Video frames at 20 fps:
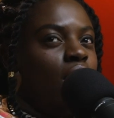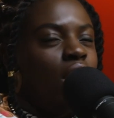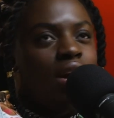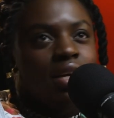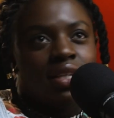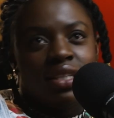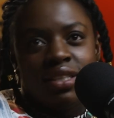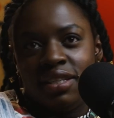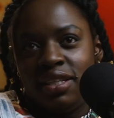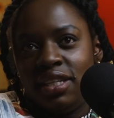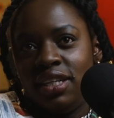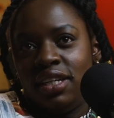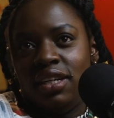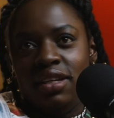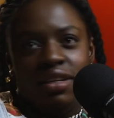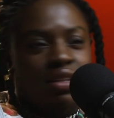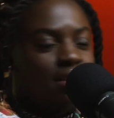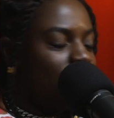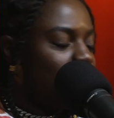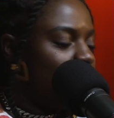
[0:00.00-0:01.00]

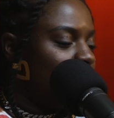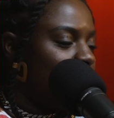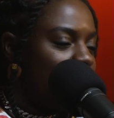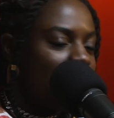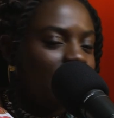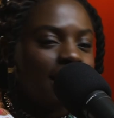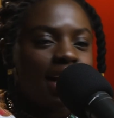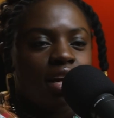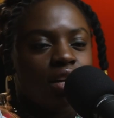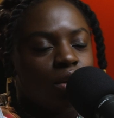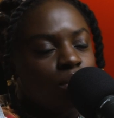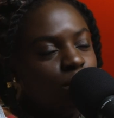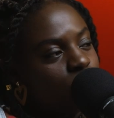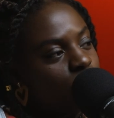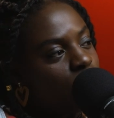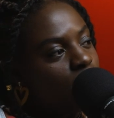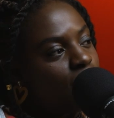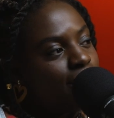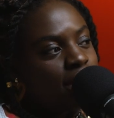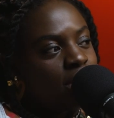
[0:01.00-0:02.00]
honestly, I know we
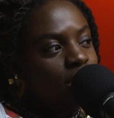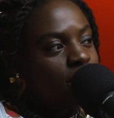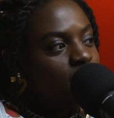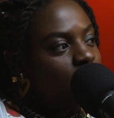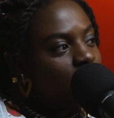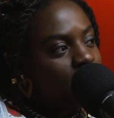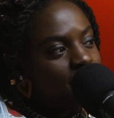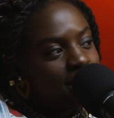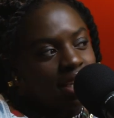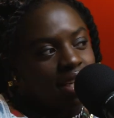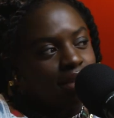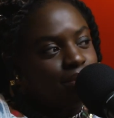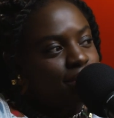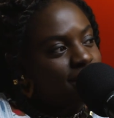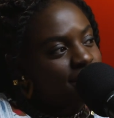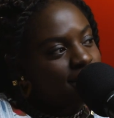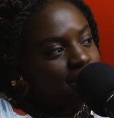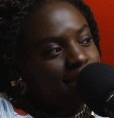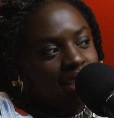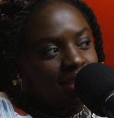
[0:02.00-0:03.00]
talk about her a lot, like
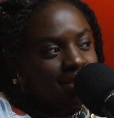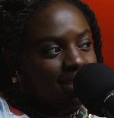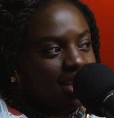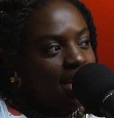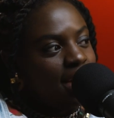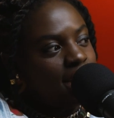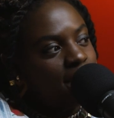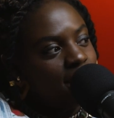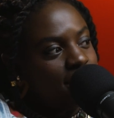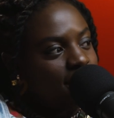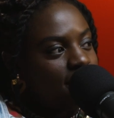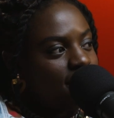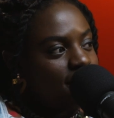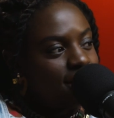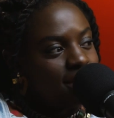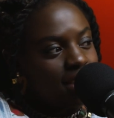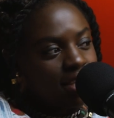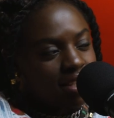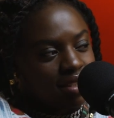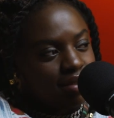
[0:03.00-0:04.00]
Zaya,
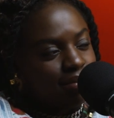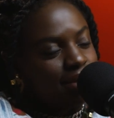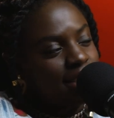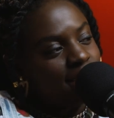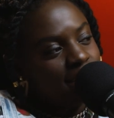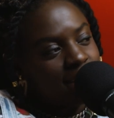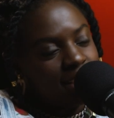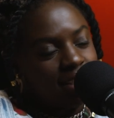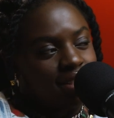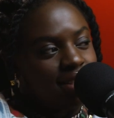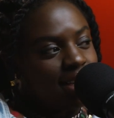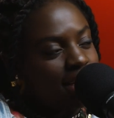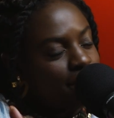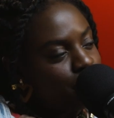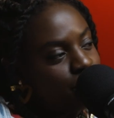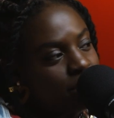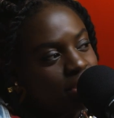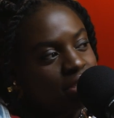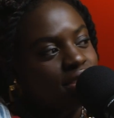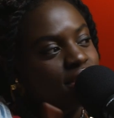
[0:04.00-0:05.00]
shucks, man,
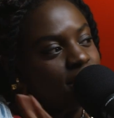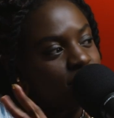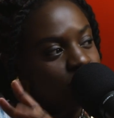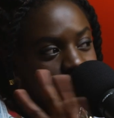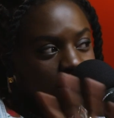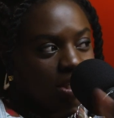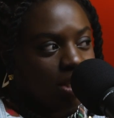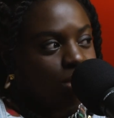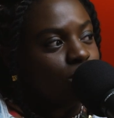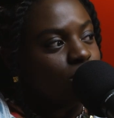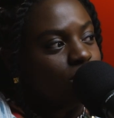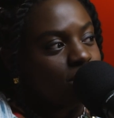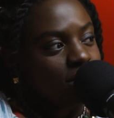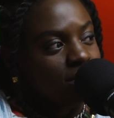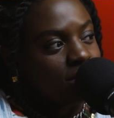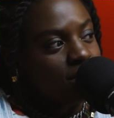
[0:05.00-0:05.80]
that person is really cool.